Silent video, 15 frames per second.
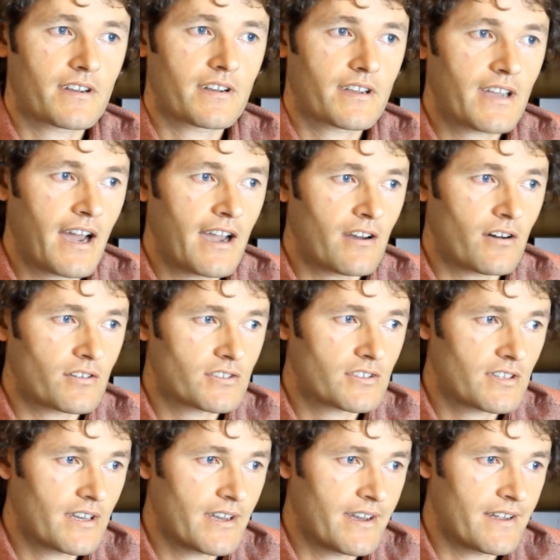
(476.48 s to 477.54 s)
chaos
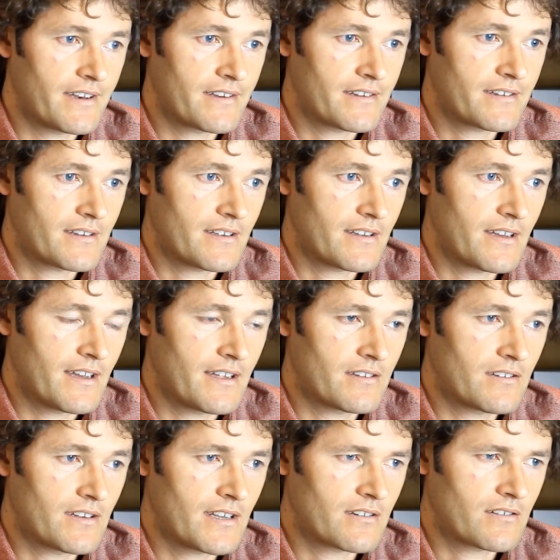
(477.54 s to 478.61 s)
and
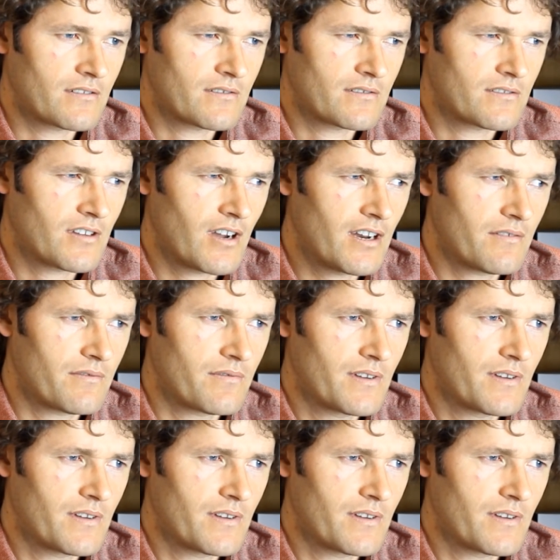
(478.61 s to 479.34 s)
kind of